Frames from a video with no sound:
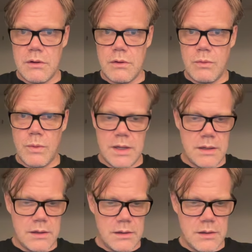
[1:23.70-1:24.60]

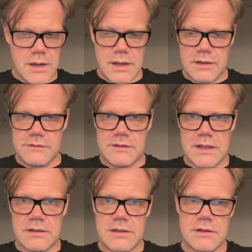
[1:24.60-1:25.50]
When I
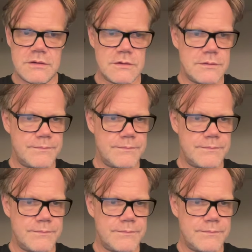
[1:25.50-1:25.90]
extend this,